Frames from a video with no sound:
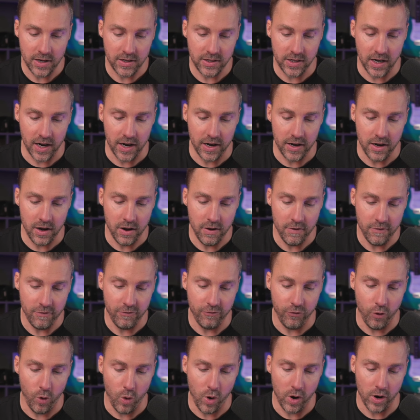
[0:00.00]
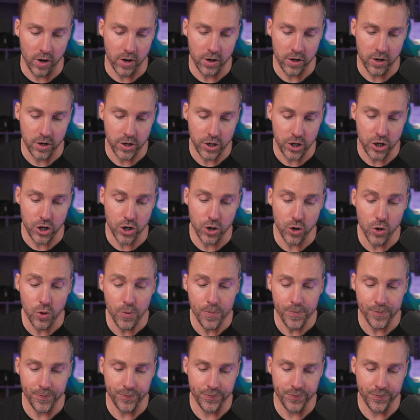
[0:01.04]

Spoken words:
done for you.